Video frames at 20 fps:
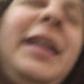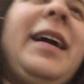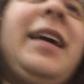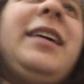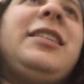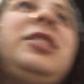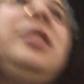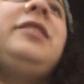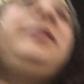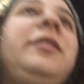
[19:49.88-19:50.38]

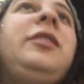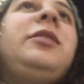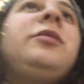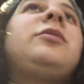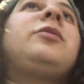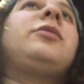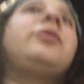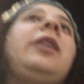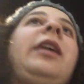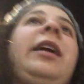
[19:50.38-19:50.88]
actually
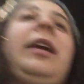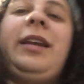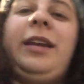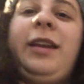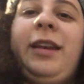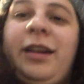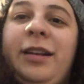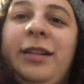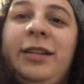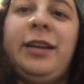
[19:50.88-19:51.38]
feels great
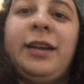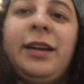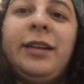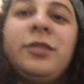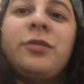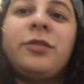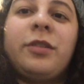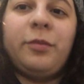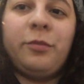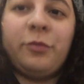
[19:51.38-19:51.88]
eating the
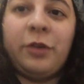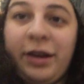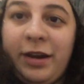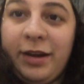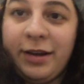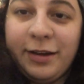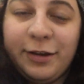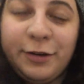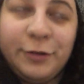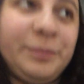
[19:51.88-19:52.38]
ice cream
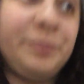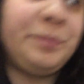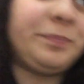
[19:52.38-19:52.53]
right now.